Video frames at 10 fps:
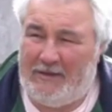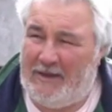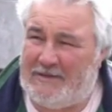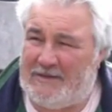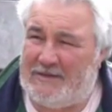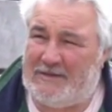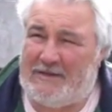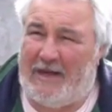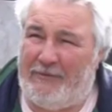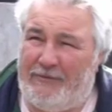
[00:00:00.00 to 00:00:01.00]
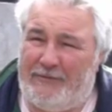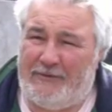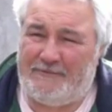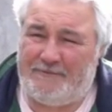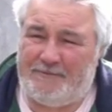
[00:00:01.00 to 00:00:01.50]
decent stuff.
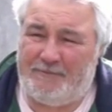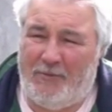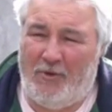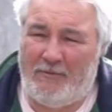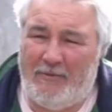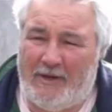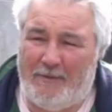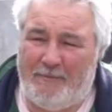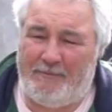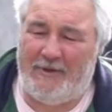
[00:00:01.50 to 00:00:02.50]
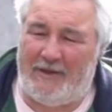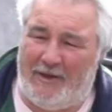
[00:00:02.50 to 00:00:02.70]
I reckon, you